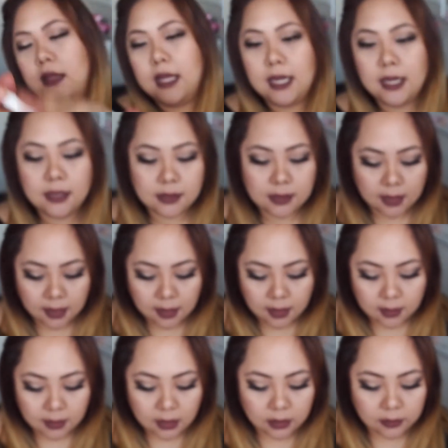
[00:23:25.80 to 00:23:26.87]
these
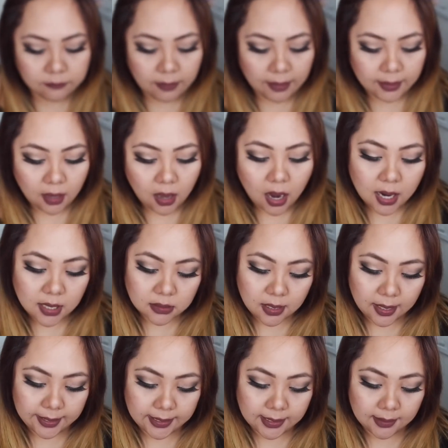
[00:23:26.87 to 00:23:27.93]
are kind of like
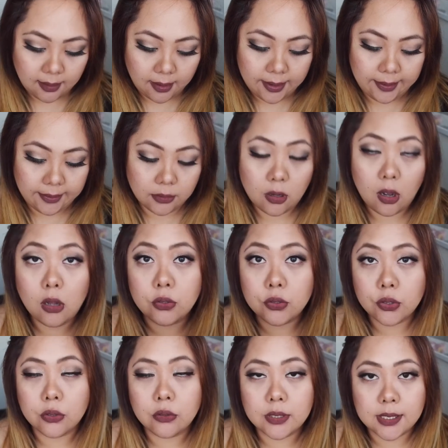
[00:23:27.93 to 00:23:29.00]
highlighting and
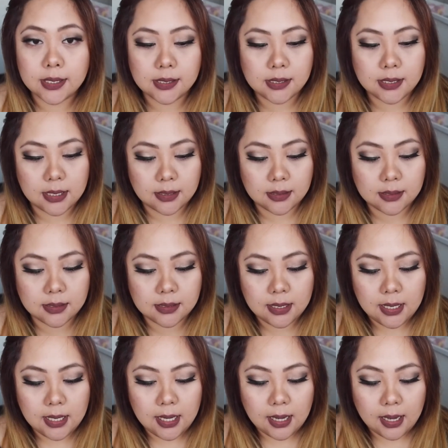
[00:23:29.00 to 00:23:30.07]
contouring sticks.
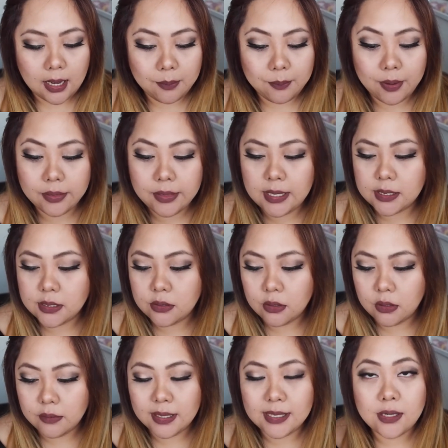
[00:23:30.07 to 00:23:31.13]
There's
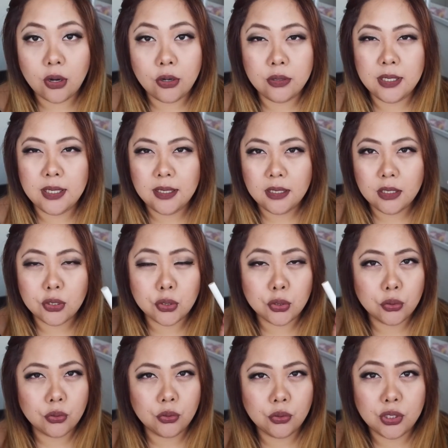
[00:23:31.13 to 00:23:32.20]
only
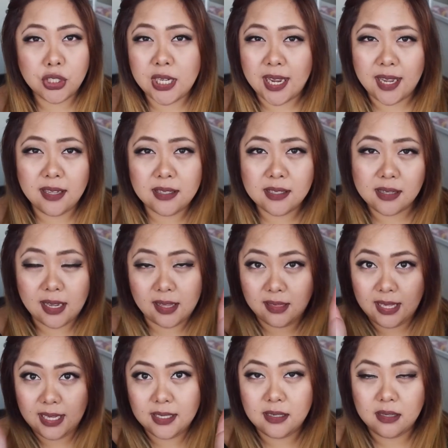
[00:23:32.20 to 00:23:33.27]
two shades, like
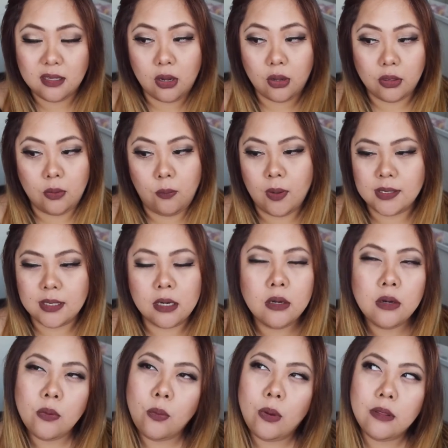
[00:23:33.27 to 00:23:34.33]
these are the only ones. I don't
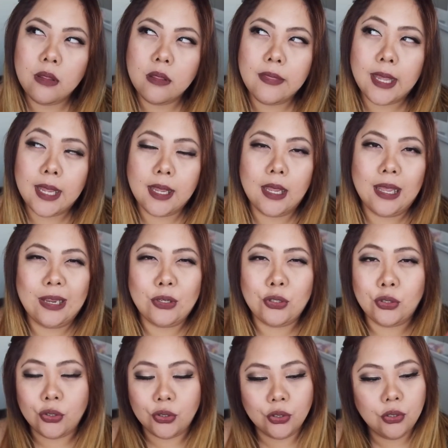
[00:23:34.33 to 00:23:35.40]
know whether they're
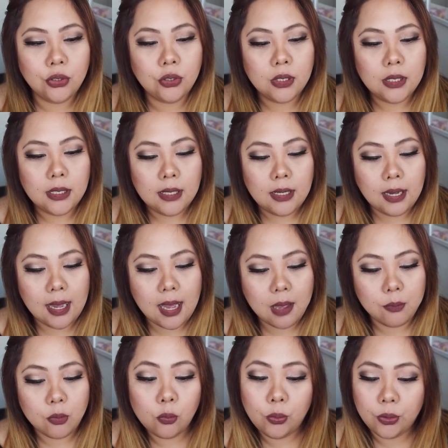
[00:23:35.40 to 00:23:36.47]
new
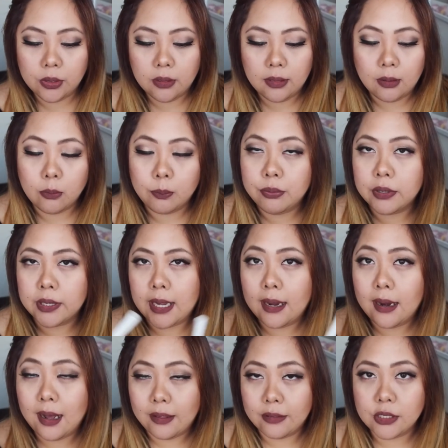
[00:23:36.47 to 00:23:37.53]
or whether they'll bring
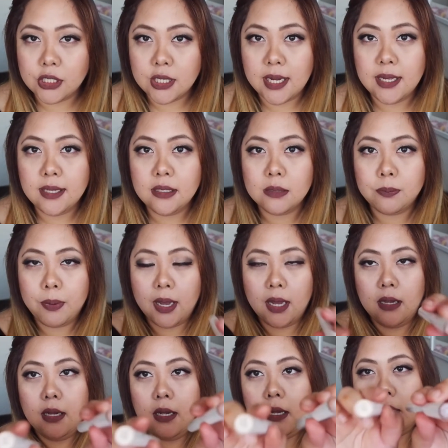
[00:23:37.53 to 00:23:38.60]
out other shades,
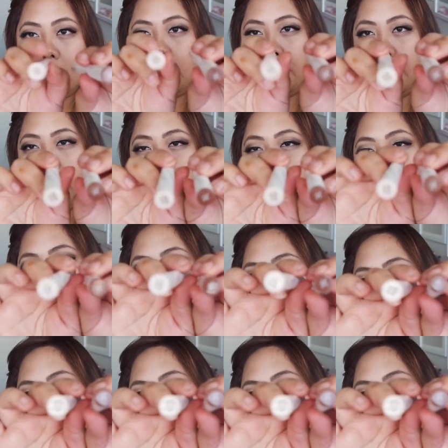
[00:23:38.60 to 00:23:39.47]
but you pretty much